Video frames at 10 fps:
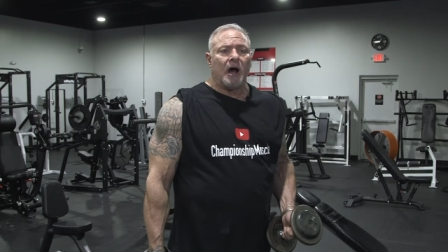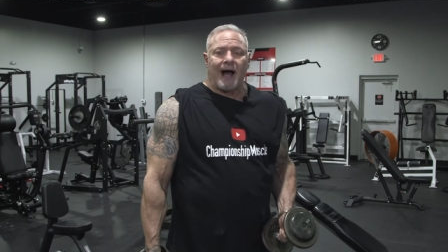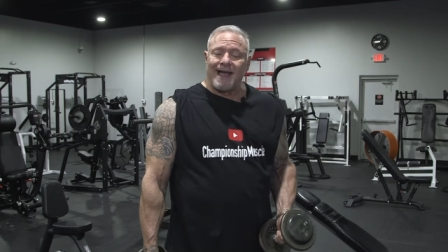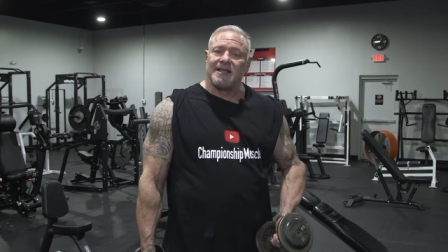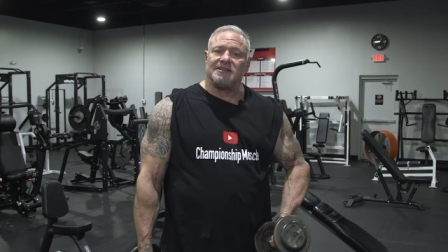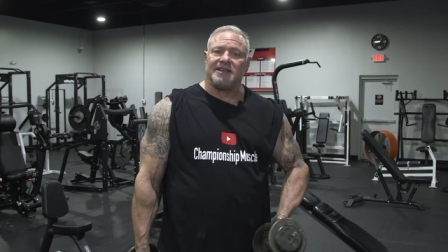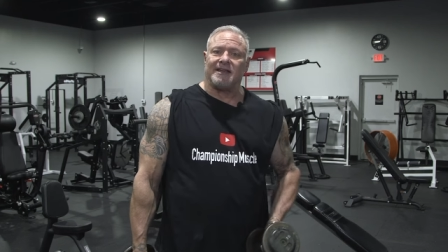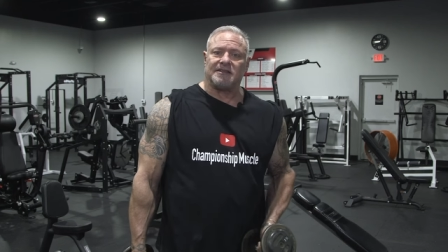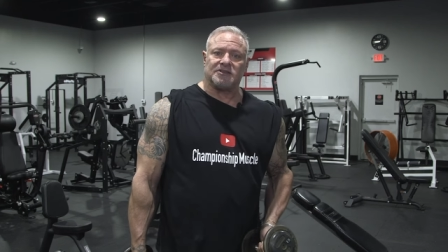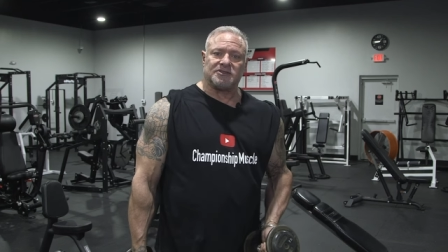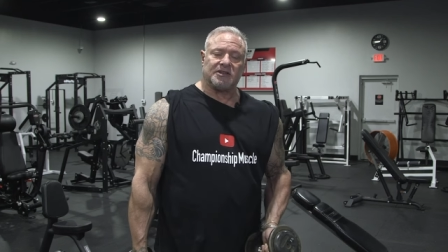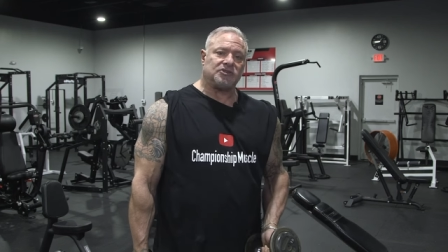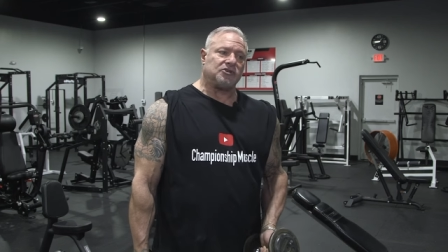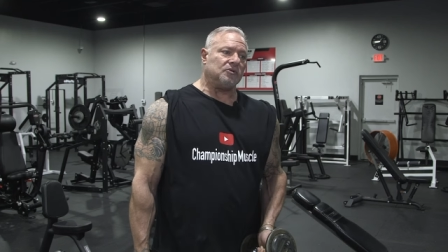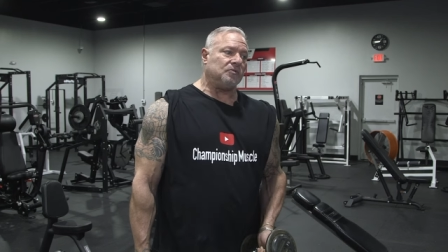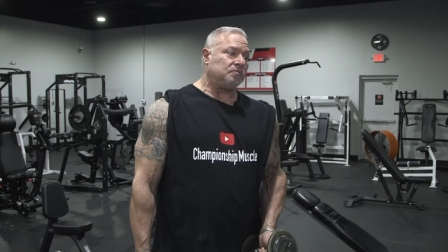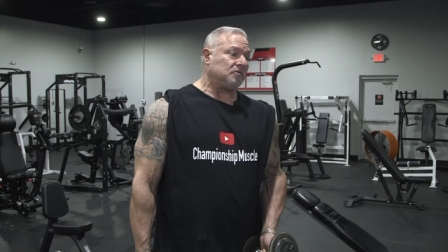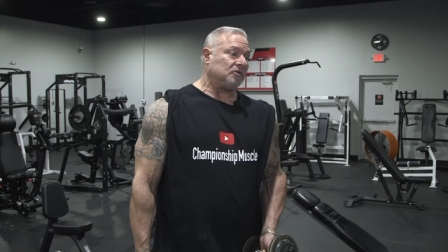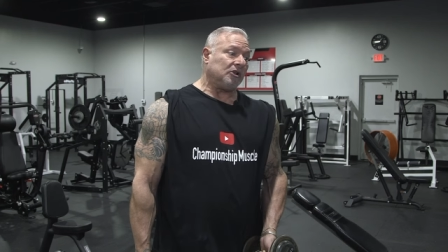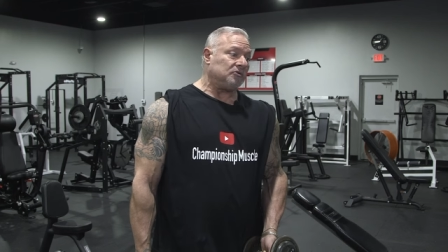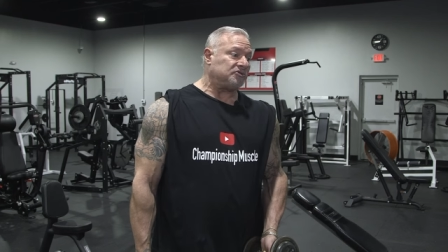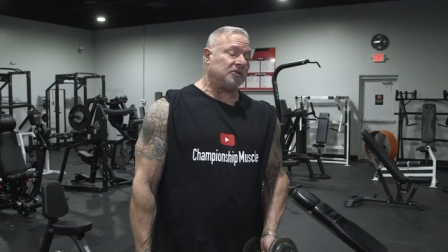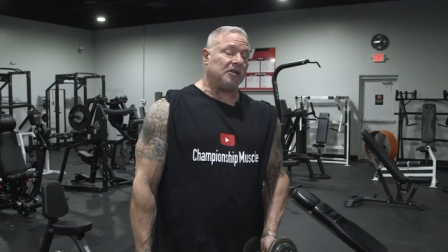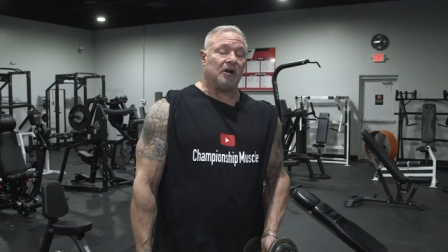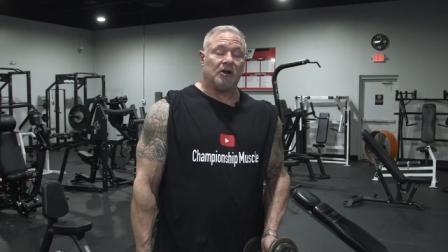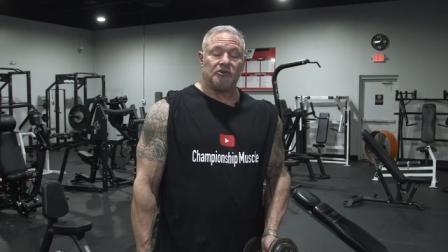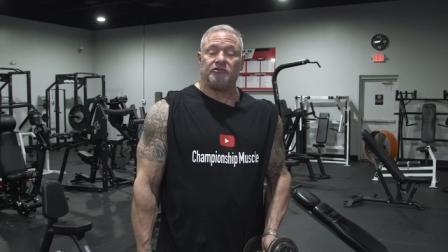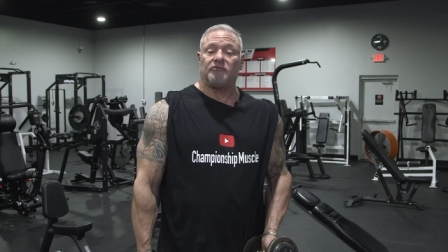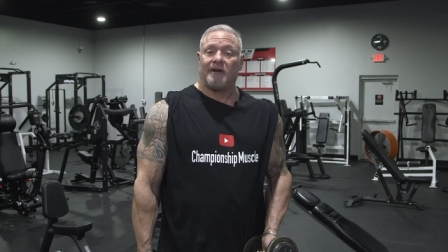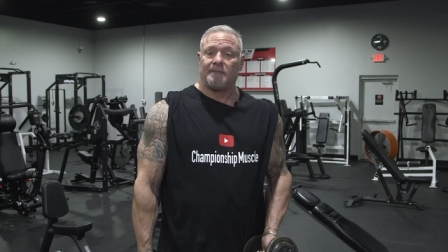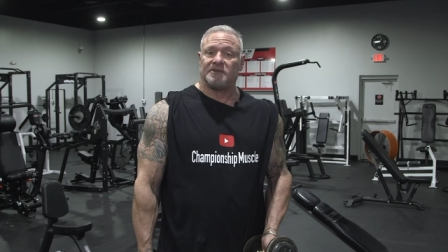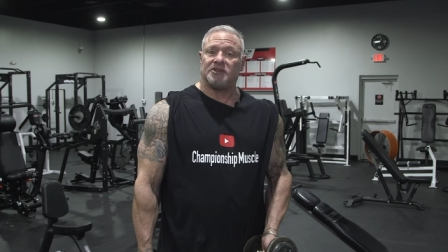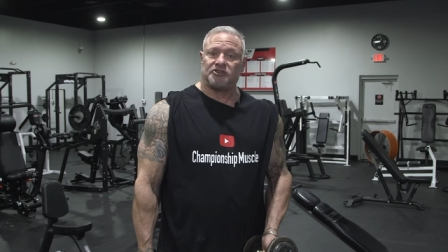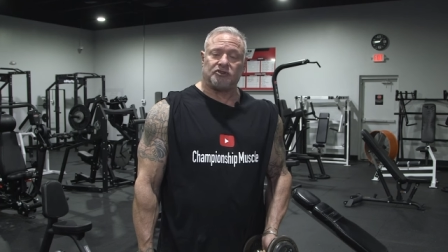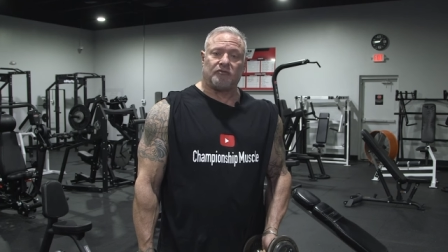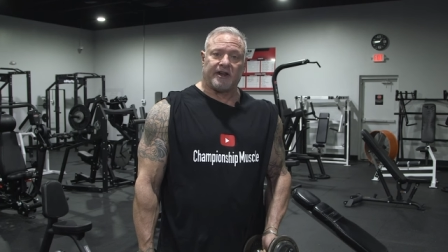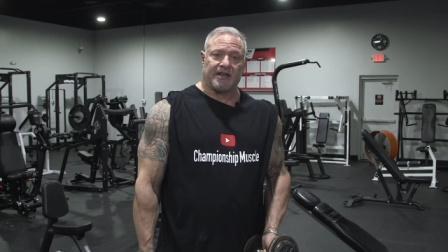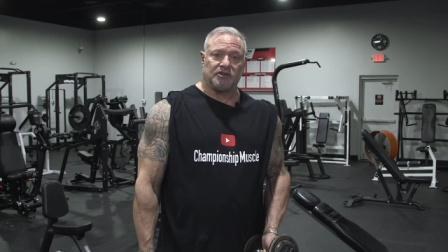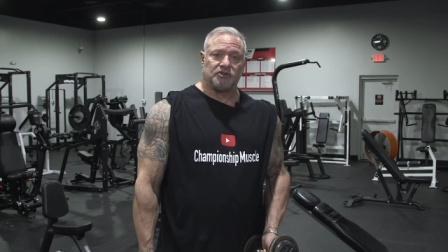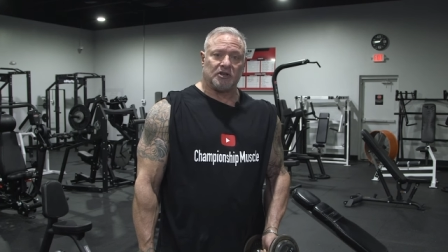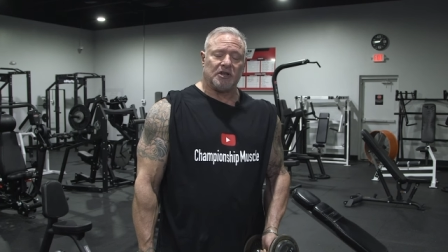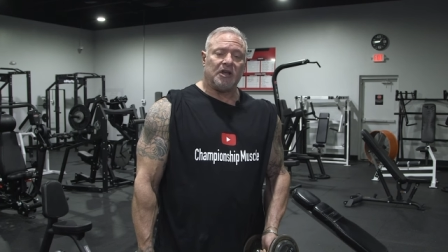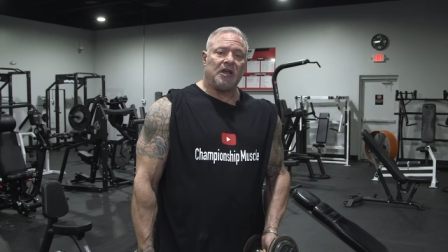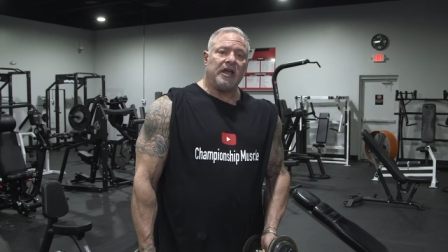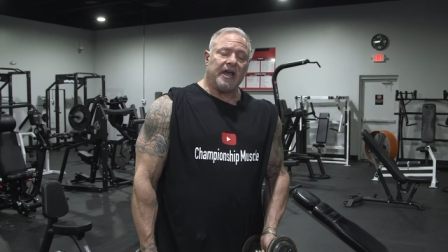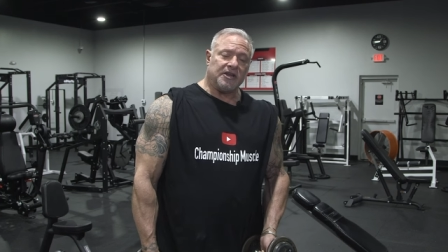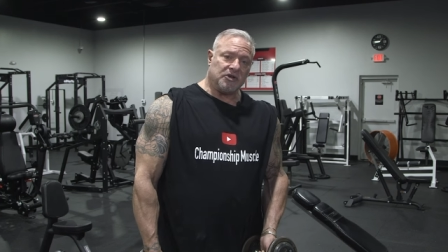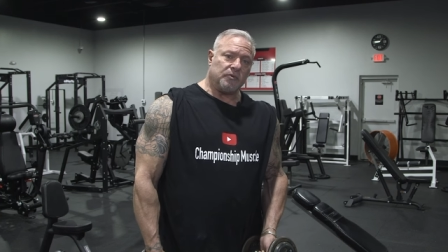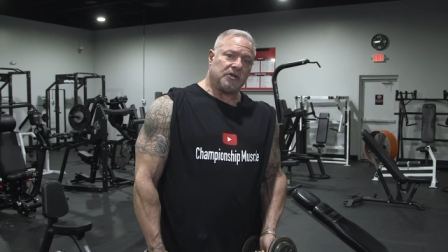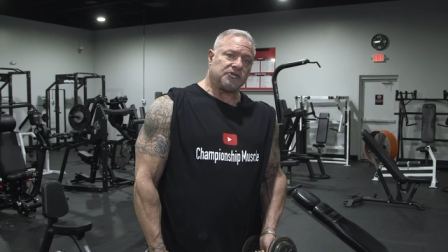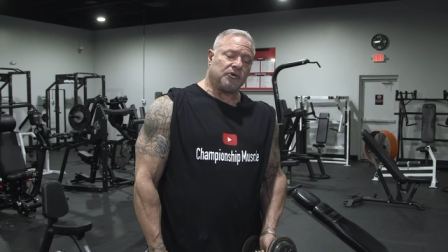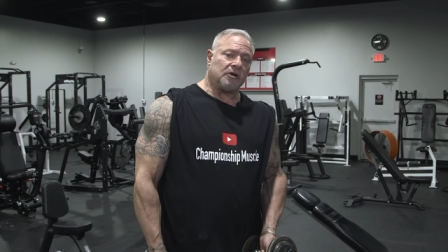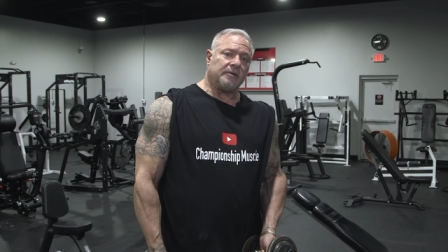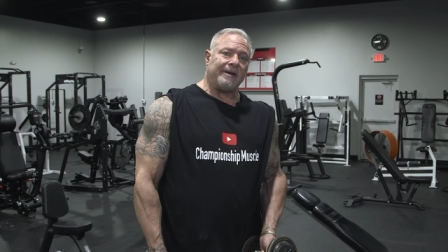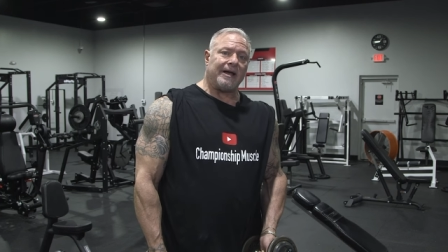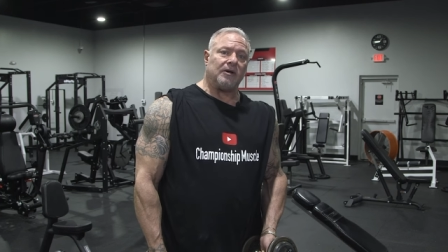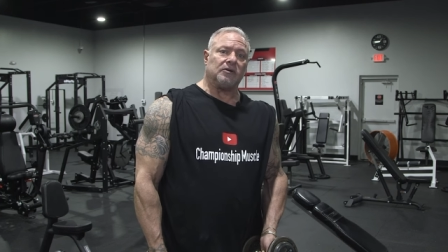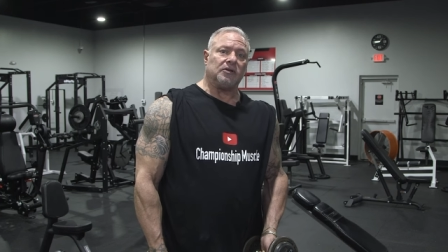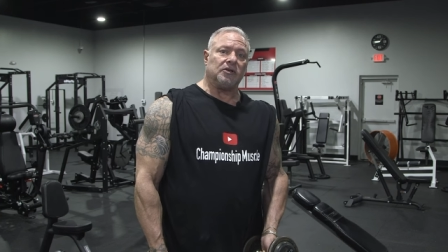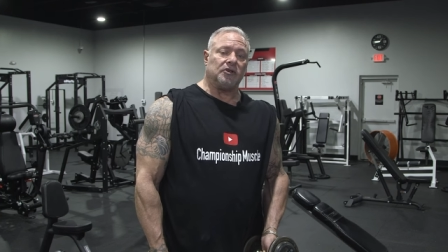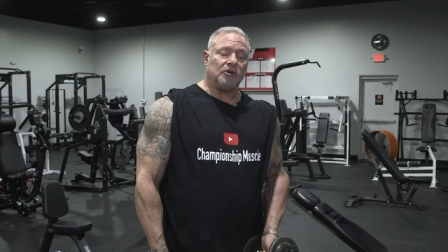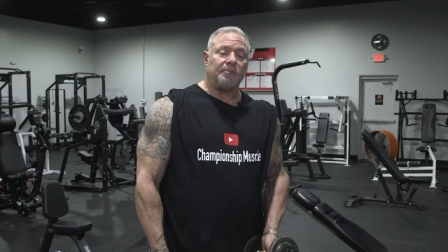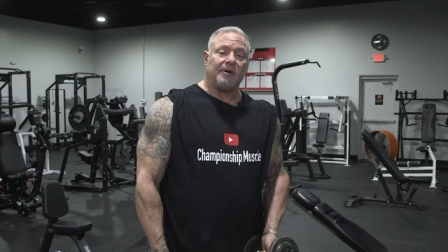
I can take this into close to the 100 repetition range. And you wanna talk about your